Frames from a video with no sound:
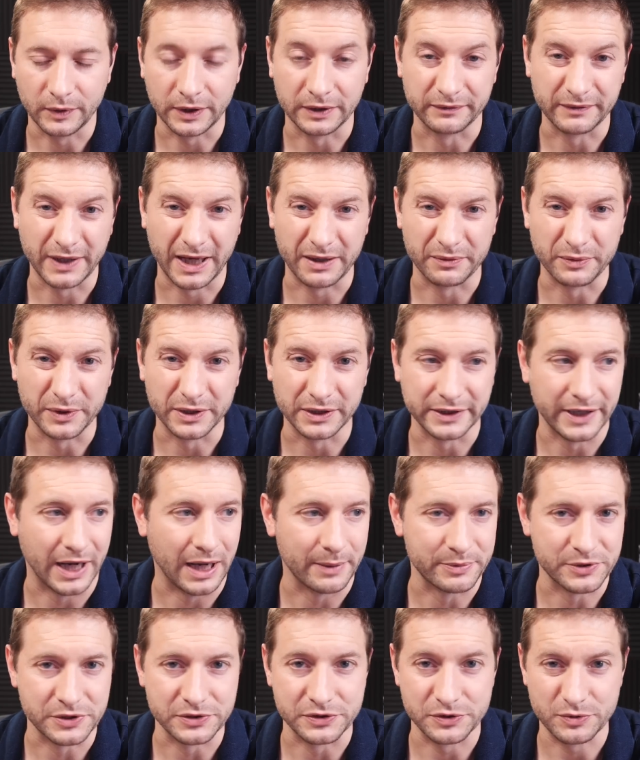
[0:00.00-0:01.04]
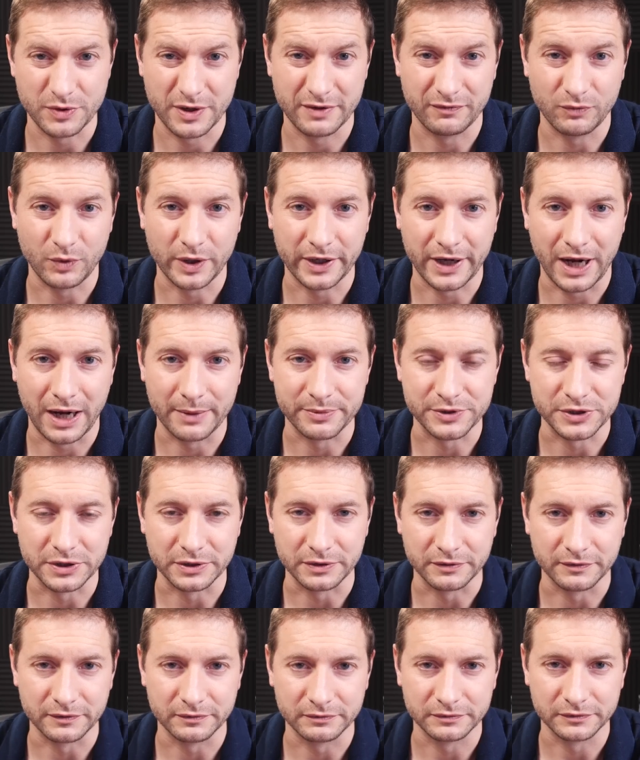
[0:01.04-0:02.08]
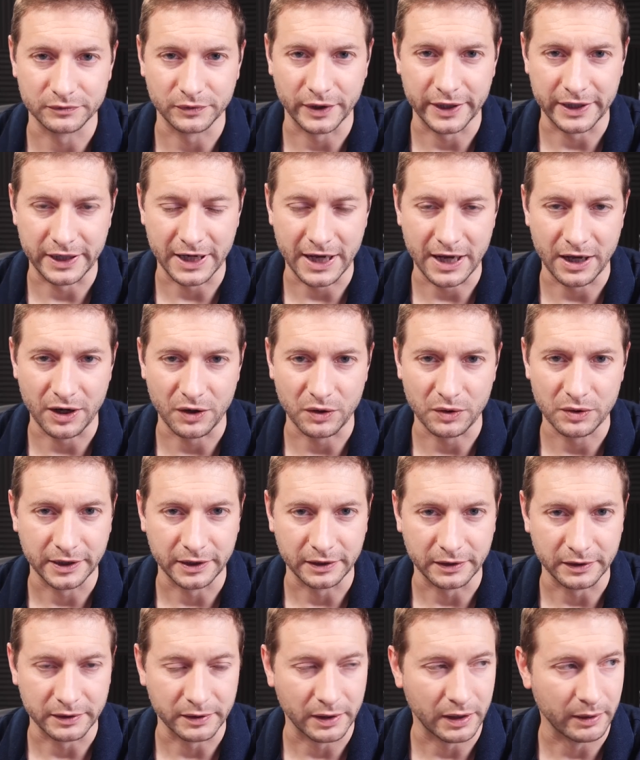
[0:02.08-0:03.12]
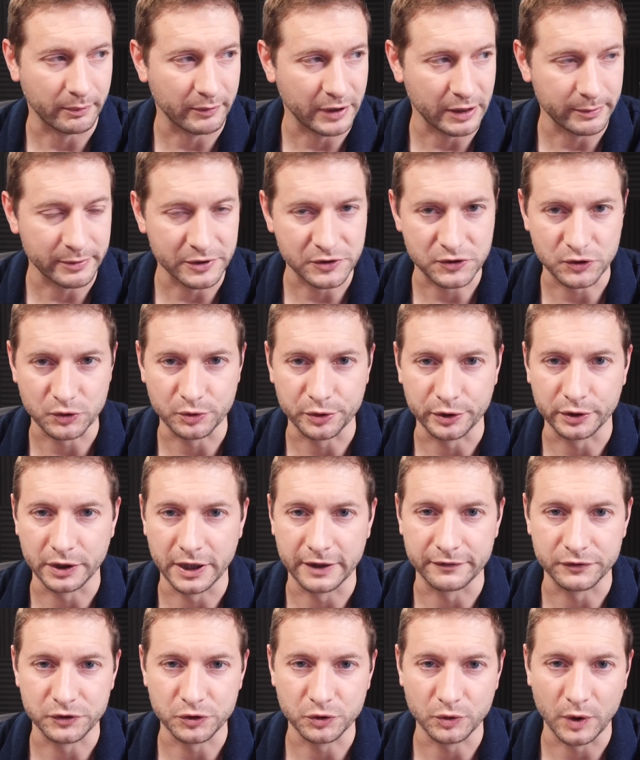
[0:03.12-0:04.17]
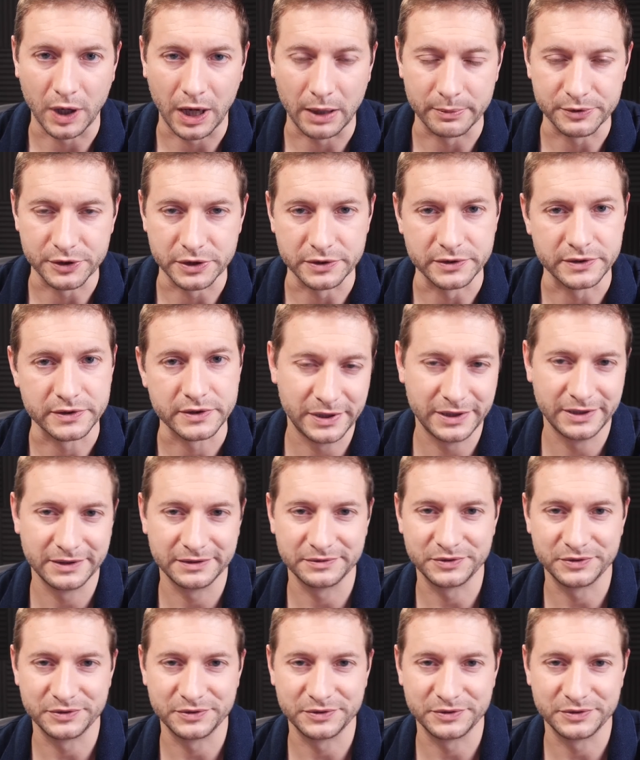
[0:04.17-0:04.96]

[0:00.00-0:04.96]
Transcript: Well, not really options. You have one option right now, and uh, maybe soon you'll have two options.